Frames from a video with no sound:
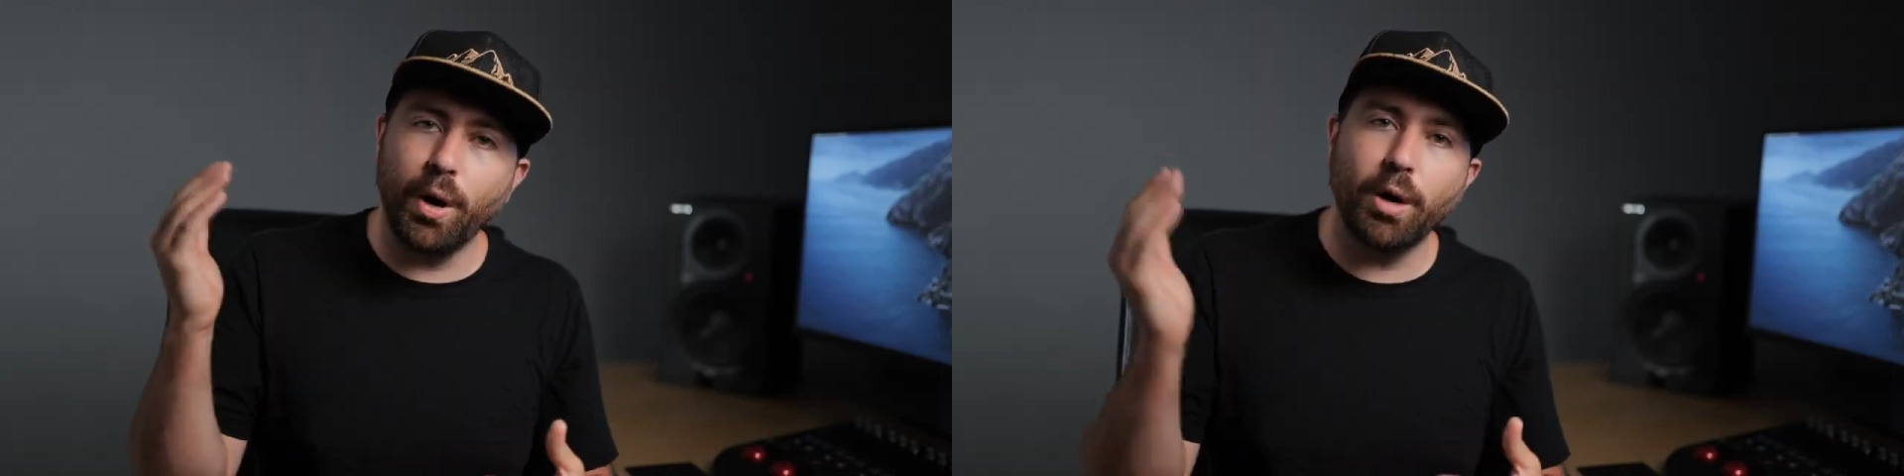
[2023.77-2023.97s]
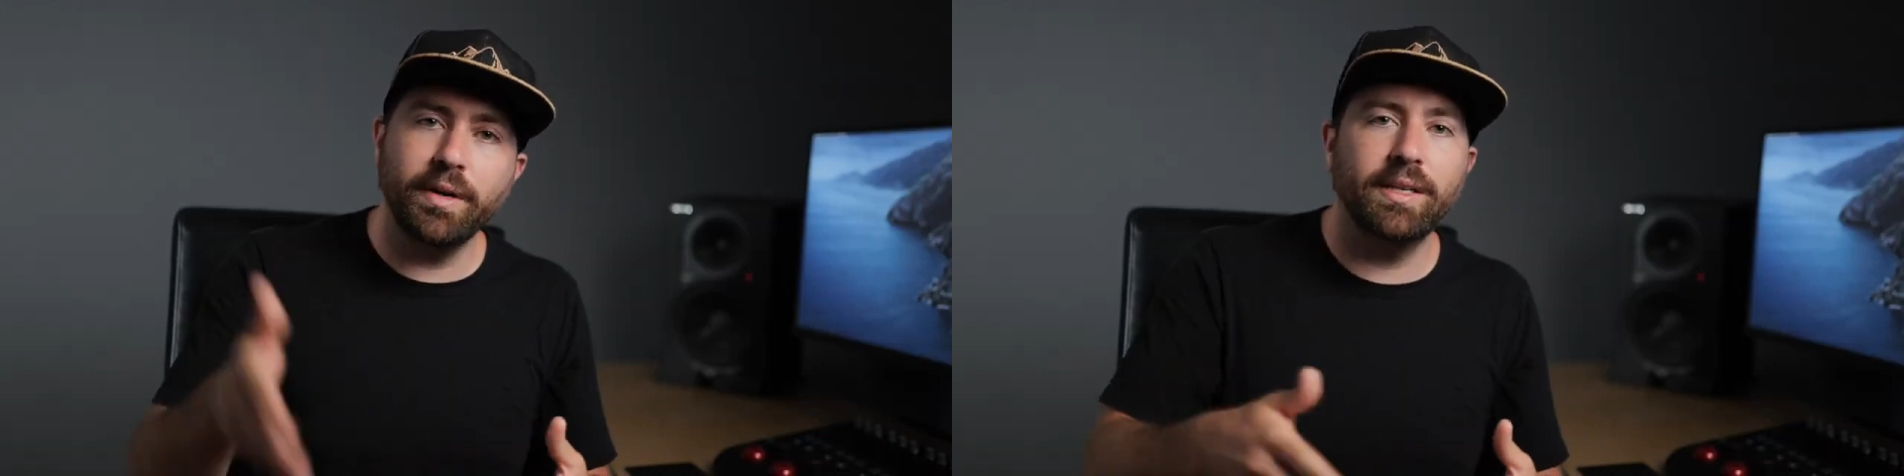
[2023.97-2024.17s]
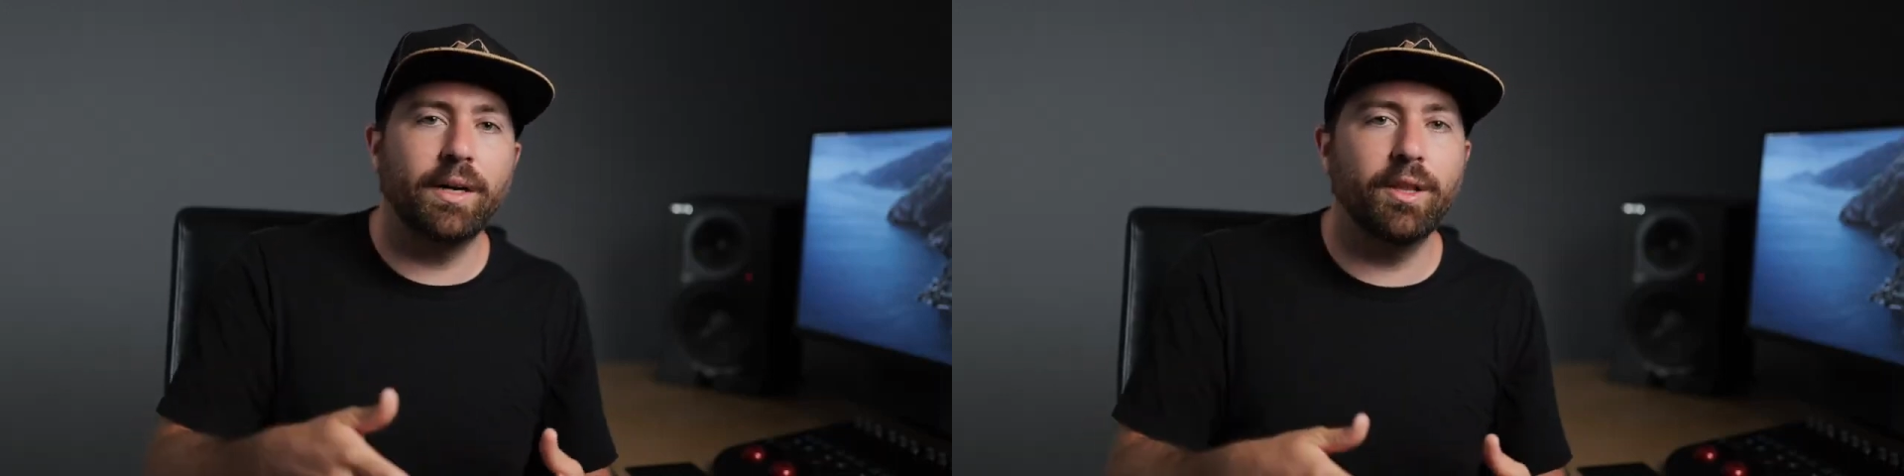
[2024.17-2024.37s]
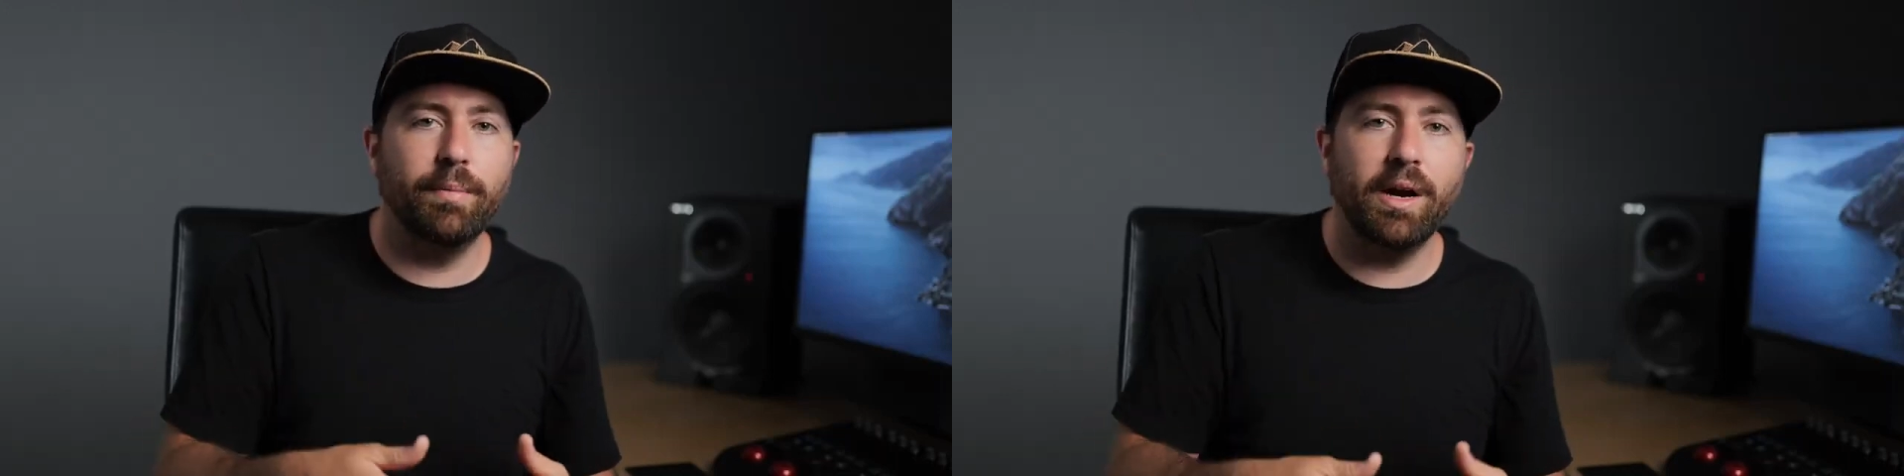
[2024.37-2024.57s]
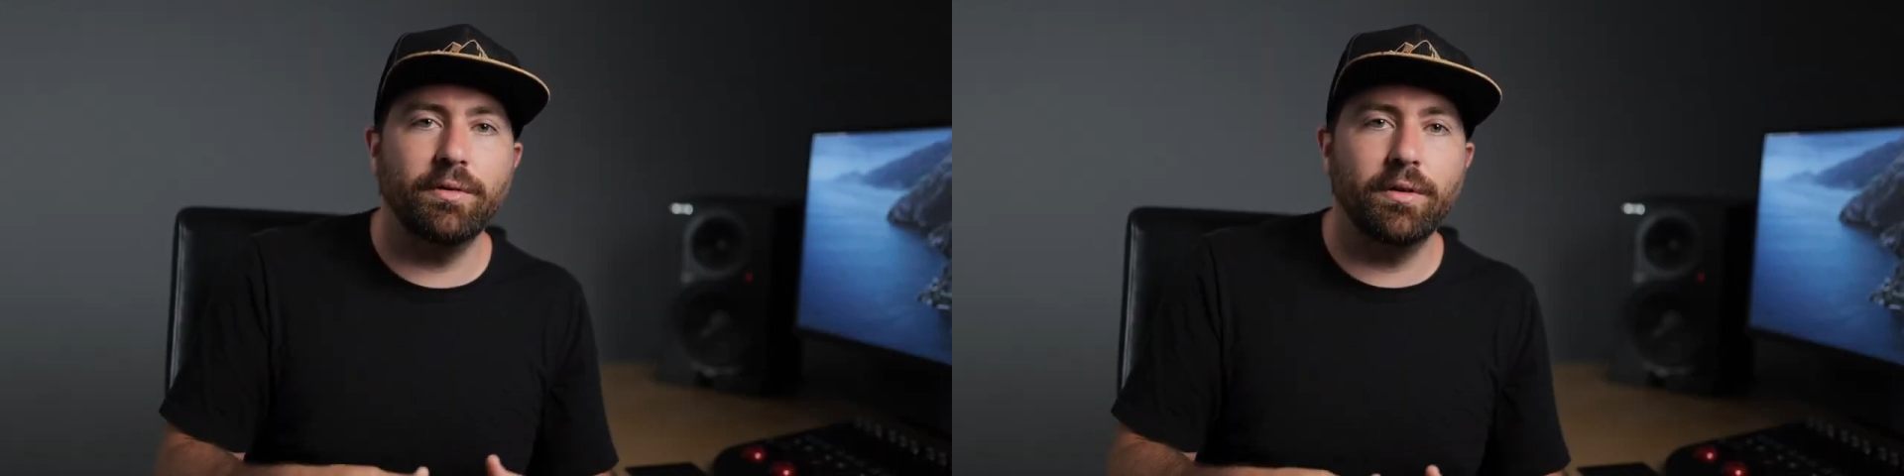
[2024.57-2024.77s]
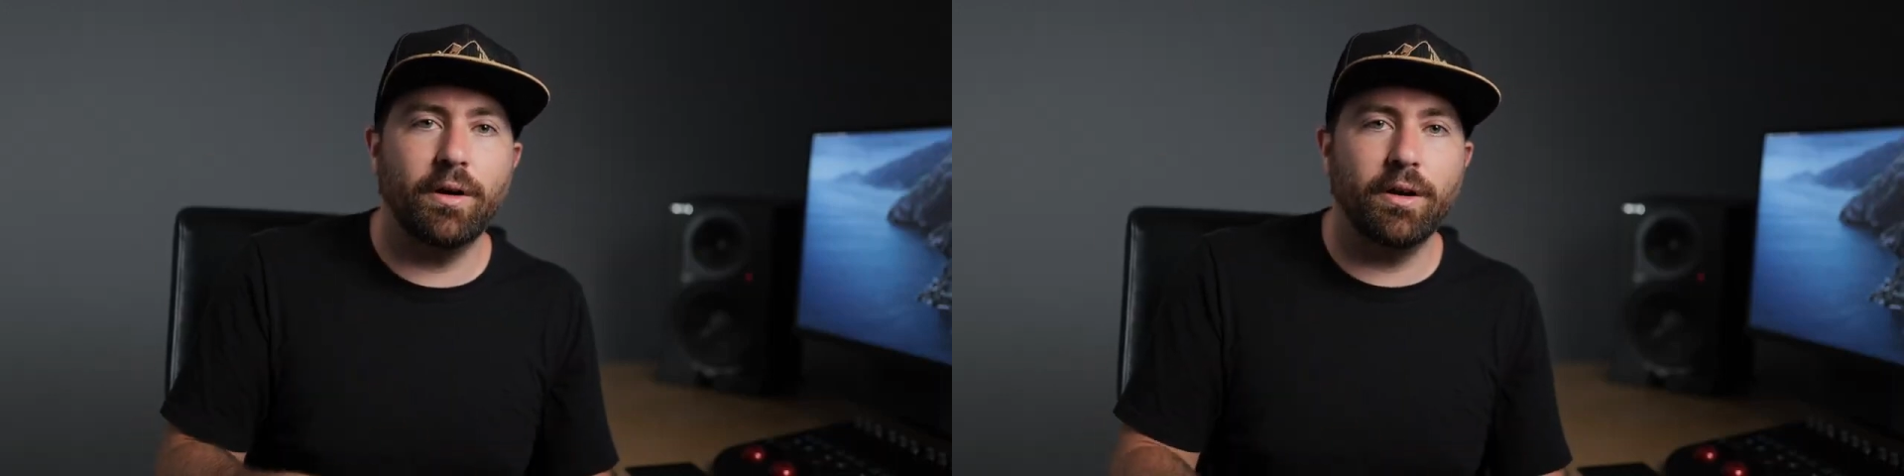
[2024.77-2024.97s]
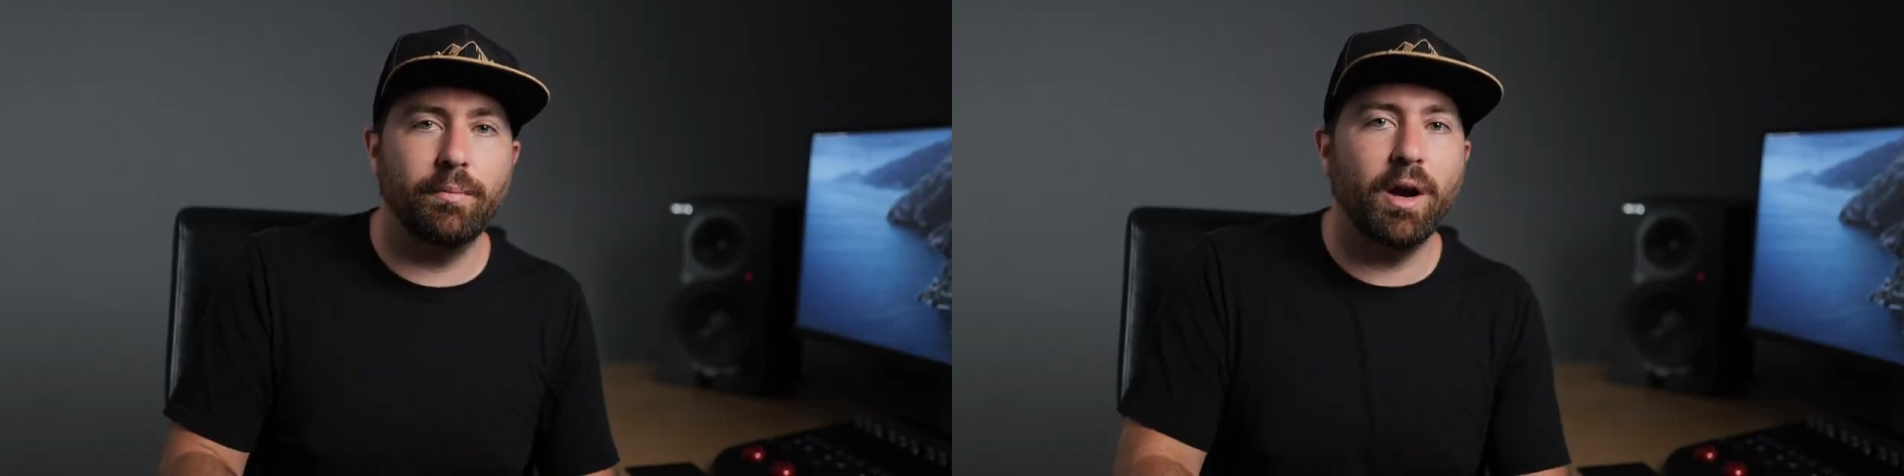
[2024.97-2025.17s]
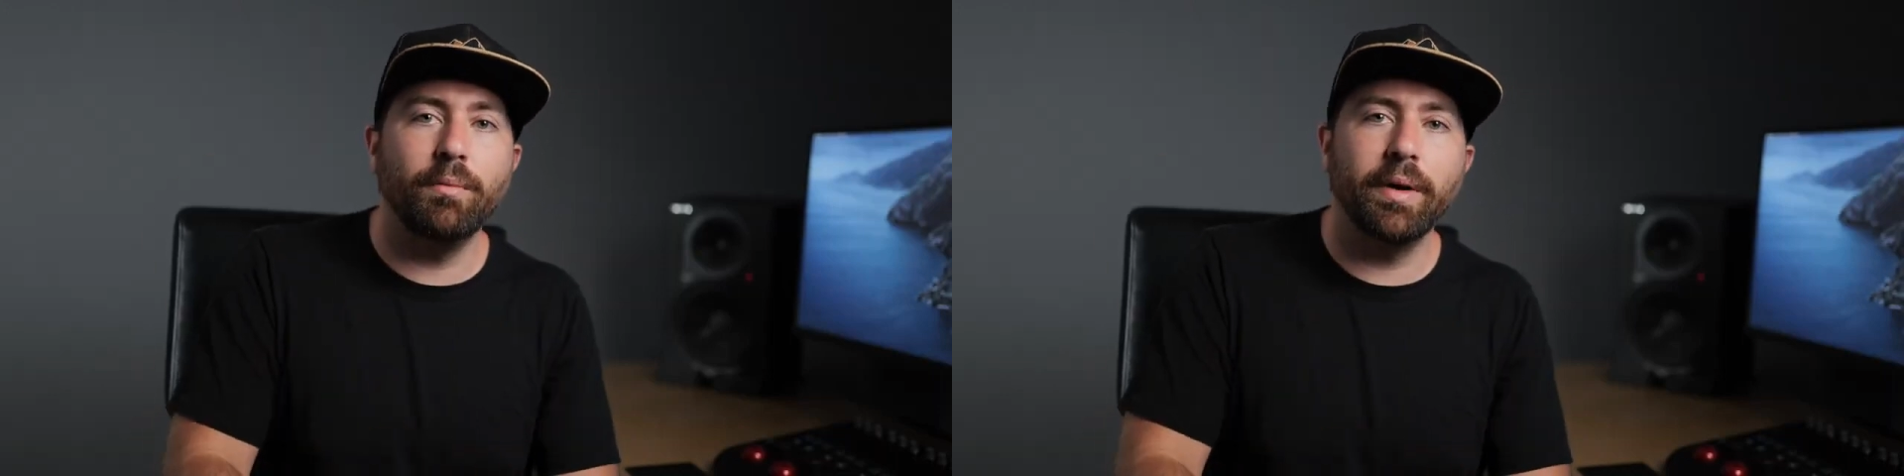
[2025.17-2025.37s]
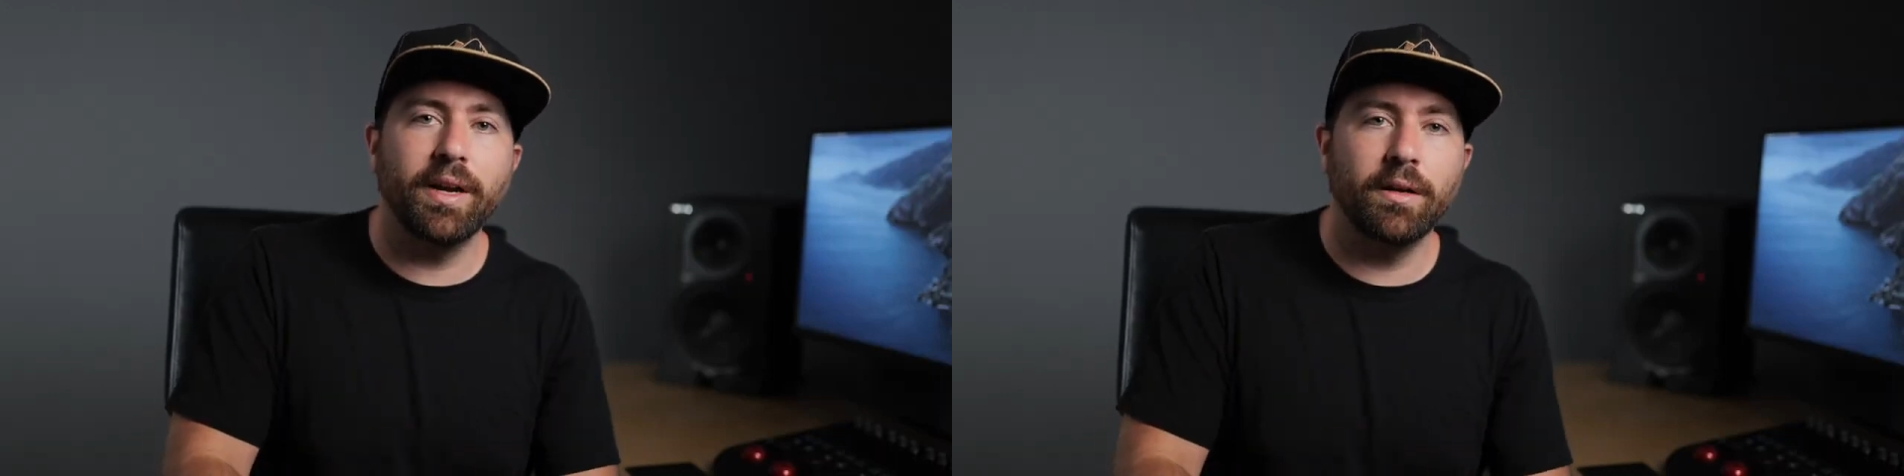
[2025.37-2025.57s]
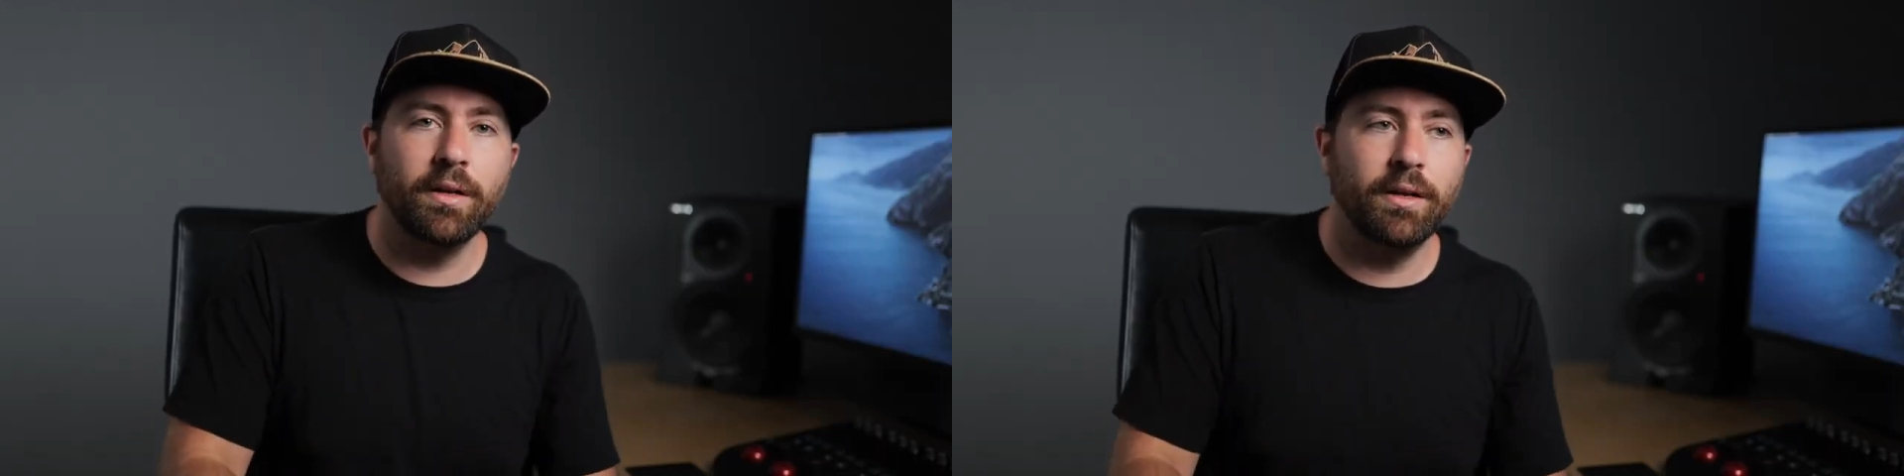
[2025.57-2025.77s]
bombing down the mountain on a mountain bike